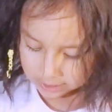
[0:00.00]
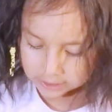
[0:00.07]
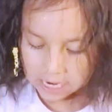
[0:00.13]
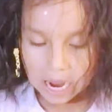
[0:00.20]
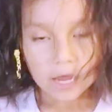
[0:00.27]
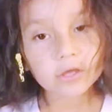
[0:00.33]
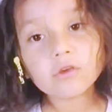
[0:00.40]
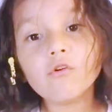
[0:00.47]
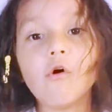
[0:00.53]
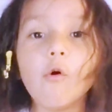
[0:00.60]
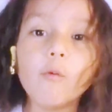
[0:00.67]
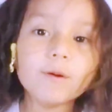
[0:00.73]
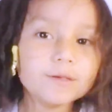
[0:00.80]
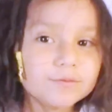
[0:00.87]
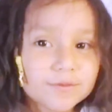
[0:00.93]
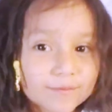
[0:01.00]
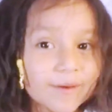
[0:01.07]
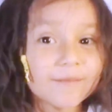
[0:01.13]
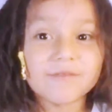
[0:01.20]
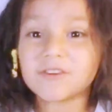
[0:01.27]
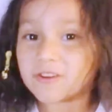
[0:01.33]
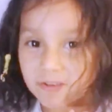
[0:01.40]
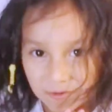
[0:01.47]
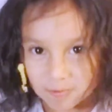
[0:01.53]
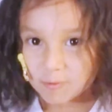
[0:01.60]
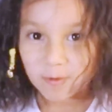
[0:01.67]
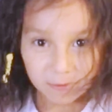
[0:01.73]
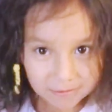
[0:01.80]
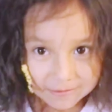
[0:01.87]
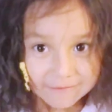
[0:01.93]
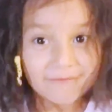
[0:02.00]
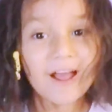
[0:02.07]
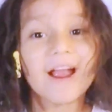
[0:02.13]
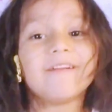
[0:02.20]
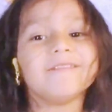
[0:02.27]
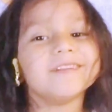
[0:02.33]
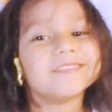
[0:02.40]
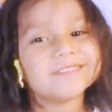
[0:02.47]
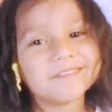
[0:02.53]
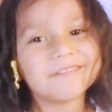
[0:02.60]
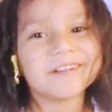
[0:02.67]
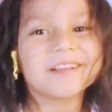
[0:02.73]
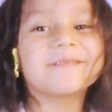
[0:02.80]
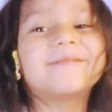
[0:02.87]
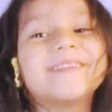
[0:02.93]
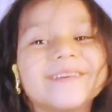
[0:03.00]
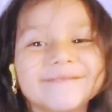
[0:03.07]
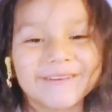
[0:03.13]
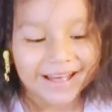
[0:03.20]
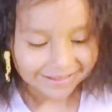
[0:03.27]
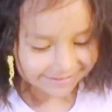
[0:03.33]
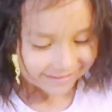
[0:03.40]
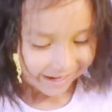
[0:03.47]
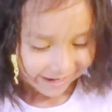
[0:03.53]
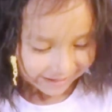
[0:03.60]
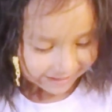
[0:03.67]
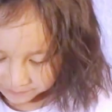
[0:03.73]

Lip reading: Now you always remember coronavirus, so you put a mask on.